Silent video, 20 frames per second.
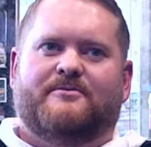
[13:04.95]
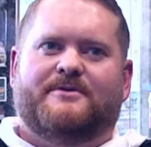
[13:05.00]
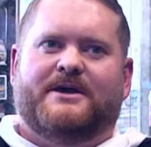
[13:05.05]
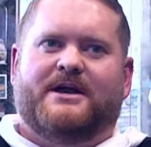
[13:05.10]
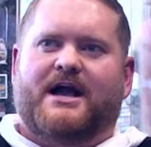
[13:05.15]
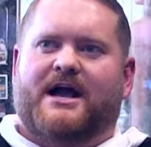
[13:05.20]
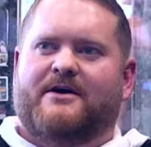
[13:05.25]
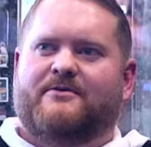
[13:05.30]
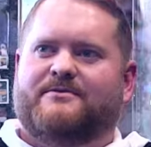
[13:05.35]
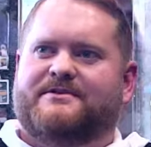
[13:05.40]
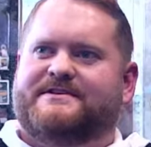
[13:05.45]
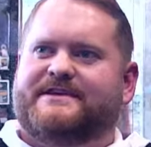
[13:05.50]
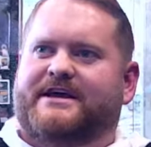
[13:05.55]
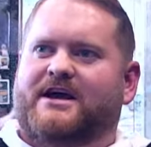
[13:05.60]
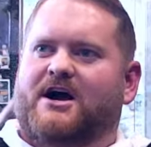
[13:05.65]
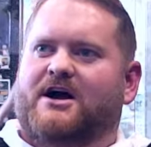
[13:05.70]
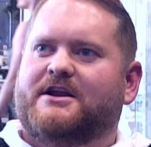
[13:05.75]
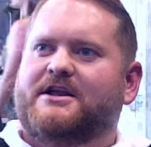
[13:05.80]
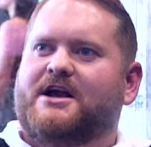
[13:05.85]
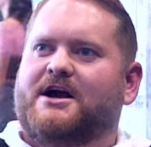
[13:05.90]
me. I would say
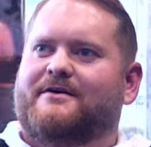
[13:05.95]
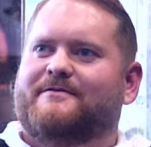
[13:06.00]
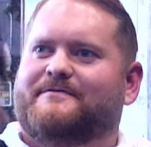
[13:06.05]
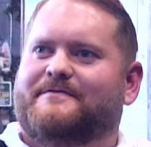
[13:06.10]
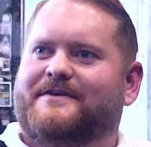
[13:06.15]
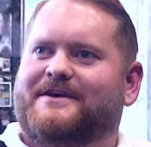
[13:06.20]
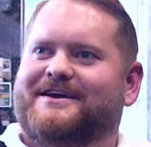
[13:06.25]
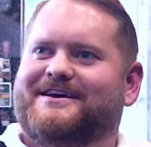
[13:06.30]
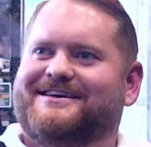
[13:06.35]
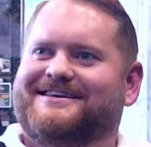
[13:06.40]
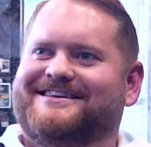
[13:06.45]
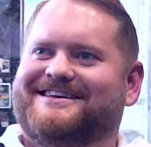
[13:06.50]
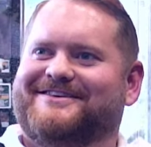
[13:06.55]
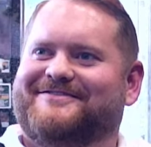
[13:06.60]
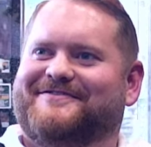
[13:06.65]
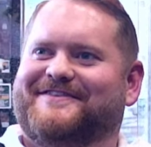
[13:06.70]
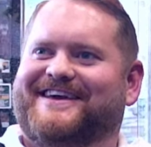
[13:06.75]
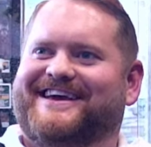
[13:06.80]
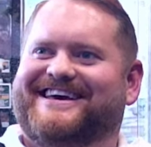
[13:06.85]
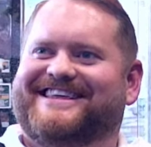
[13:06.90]
uncomfy yeah.
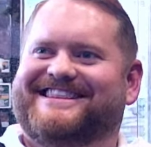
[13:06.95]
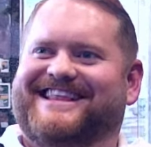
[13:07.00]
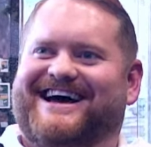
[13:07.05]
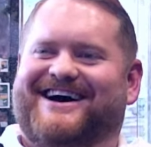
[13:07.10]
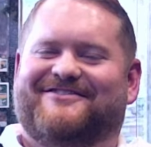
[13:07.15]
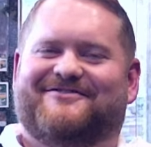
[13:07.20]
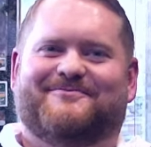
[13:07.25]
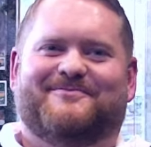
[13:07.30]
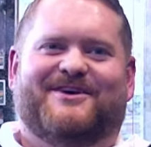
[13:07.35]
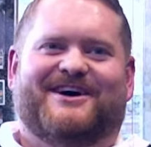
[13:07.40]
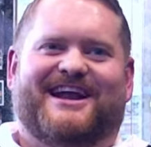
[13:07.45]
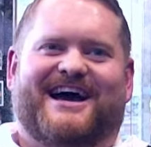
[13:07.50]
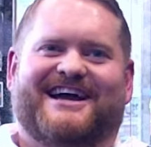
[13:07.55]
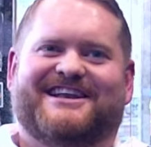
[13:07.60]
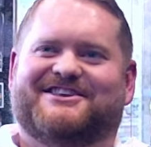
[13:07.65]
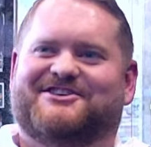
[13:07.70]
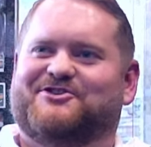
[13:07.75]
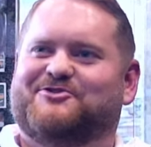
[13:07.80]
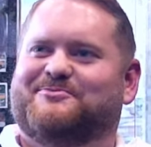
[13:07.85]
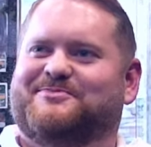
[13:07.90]
if he had left. But I
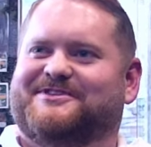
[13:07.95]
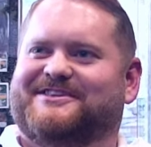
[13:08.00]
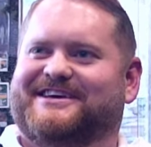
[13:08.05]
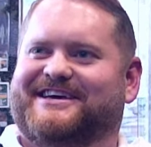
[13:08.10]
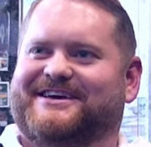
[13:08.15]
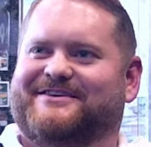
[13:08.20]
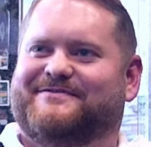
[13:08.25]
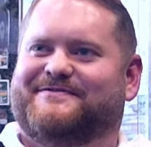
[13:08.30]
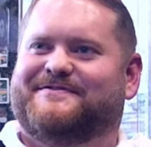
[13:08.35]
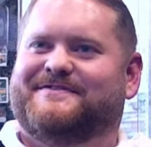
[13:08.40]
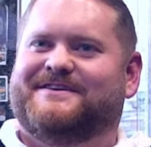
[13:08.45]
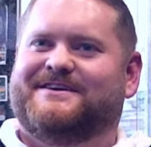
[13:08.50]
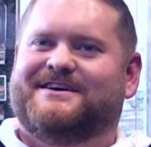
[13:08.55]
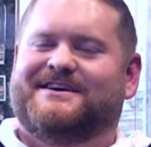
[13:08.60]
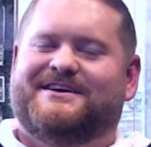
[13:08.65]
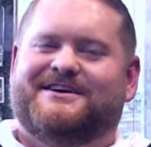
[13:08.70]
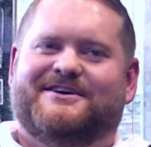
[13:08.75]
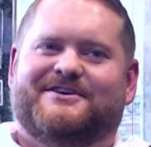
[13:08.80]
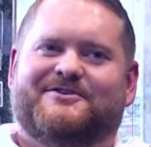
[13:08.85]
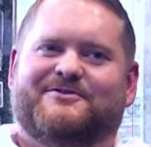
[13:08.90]
do believe
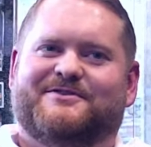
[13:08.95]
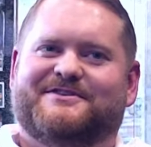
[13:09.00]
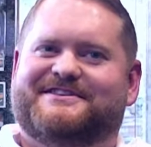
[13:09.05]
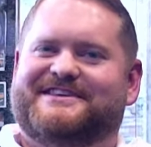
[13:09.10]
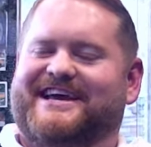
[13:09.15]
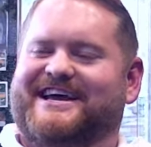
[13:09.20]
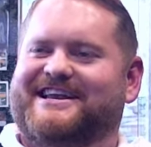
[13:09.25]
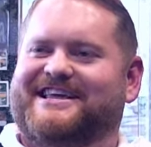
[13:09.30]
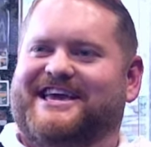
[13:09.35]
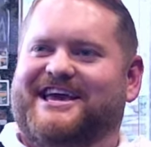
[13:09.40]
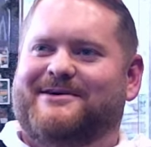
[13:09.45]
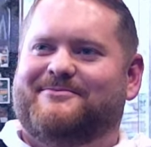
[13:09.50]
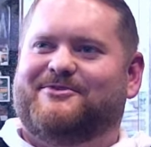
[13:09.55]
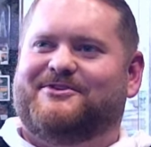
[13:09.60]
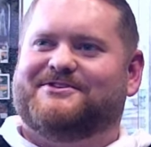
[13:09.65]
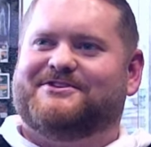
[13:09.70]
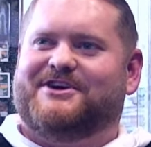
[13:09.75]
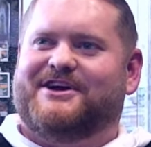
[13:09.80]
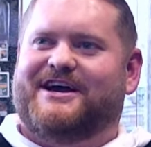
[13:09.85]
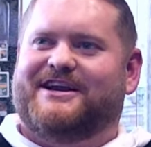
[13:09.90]
with Dan Campbell
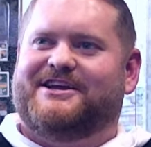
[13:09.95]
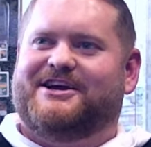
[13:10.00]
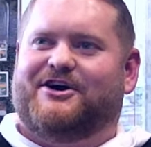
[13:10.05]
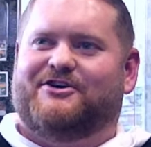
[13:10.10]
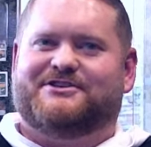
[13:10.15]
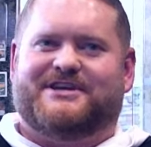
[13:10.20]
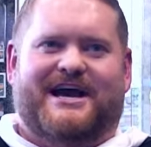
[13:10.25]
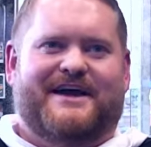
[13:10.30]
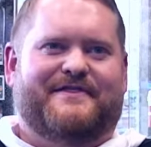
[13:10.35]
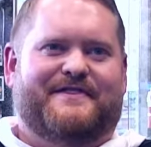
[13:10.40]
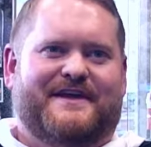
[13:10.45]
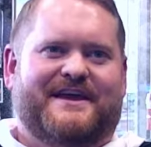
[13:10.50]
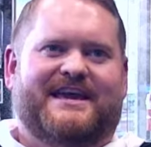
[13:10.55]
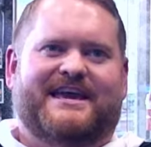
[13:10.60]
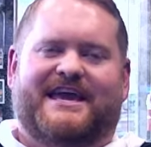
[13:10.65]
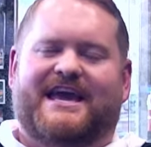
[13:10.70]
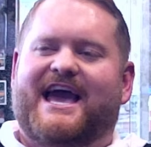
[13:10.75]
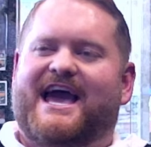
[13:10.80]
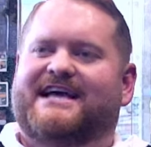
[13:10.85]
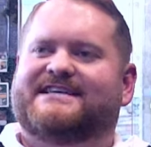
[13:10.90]
as our head coach, I think
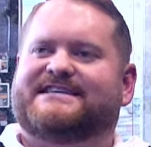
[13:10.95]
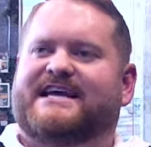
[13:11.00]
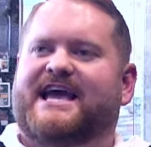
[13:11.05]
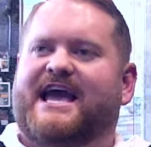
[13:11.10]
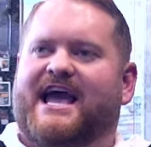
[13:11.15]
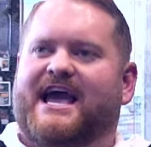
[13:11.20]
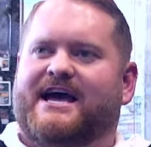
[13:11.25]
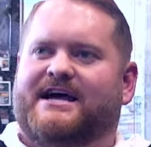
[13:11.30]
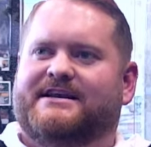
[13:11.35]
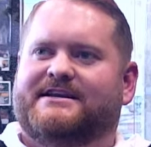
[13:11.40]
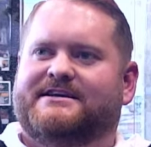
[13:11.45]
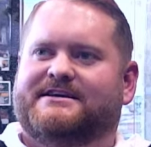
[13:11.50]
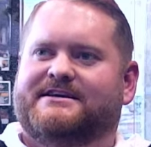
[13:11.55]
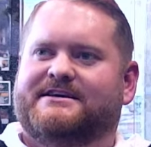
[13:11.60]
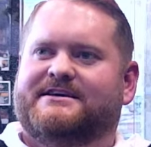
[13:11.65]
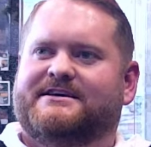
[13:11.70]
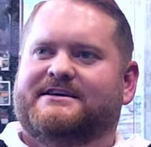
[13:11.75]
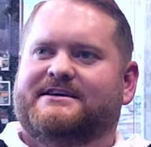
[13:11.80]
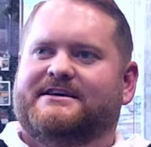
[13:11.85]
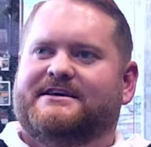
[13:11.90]
he has a hand
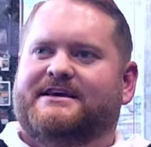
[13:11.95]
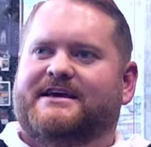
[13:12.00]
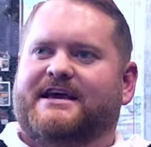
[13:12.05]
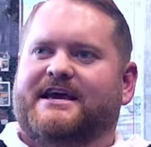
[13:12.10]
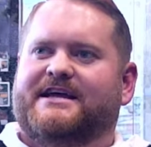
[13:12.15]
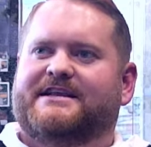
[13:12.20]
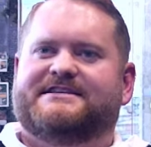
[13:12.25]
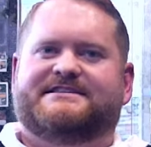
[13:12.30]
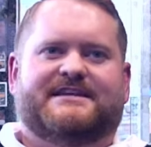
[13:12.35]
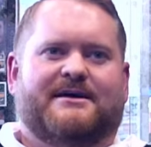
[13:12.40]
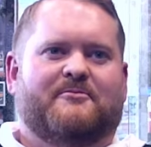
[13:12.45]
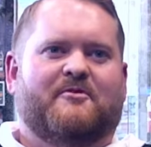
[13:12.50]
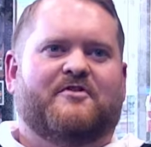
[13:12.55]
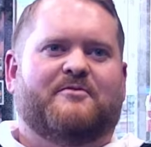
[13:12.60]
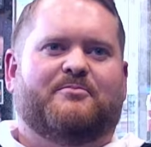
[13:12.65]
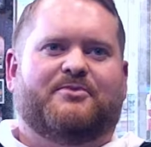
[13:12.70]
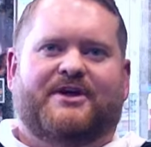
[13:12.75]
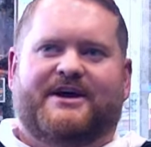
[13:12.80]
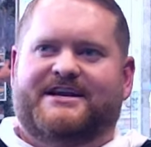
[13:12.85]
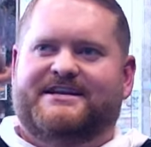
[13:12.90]
in some of the
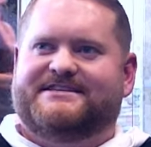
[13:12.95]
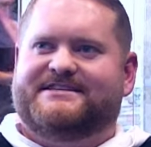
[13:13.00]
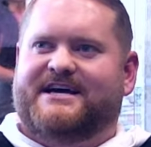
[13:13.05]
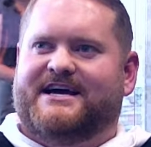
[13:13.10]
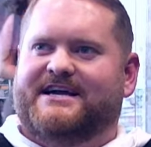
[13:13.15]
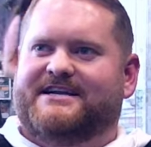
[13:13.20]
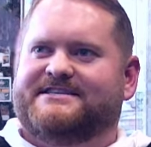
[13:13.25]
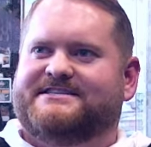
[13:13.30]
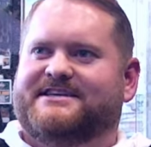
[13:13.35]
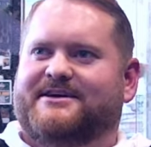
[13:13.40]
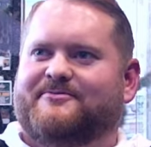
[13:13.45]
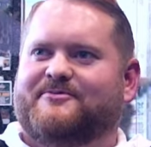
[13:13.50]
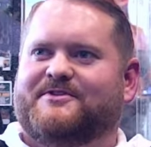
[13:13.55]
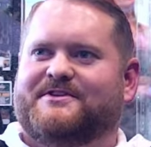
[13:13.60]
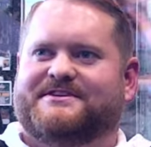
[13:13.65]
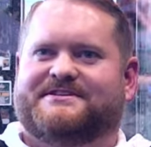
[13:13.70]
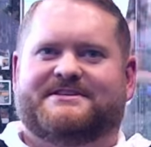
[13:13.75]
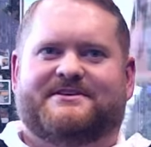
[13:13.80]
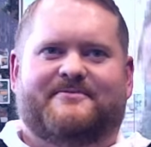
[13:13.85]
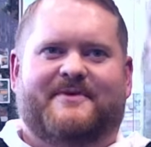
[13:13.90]
play design, some of the
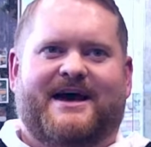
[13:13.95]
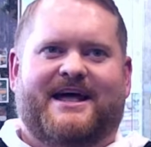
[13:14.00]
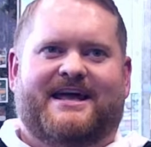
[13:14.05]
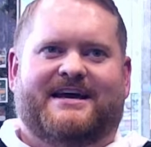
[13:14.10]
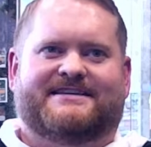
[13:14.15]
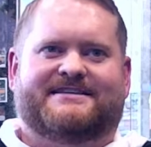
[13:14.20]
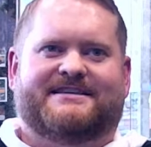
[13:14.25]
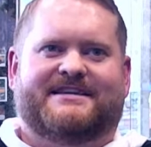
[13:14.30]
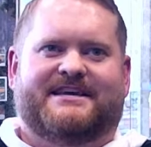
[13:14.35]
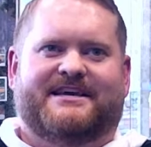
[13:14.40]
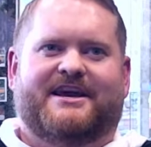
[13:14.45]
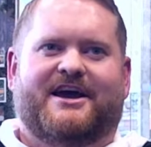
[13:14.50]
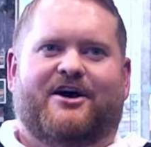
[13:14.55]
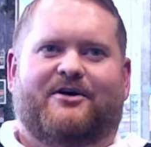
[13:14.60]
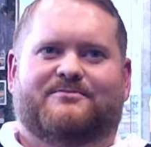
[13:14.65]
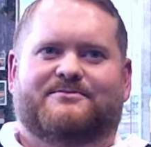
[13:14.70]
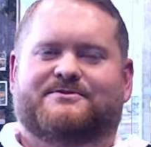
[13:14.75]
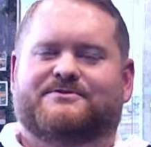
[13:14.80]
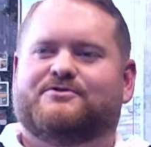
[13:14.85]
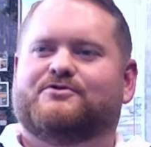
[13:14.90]
schematics, and he
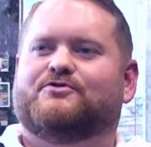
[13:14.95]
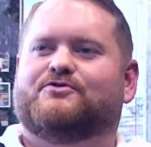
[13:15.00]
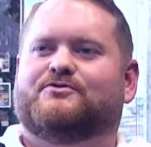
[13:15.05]
helped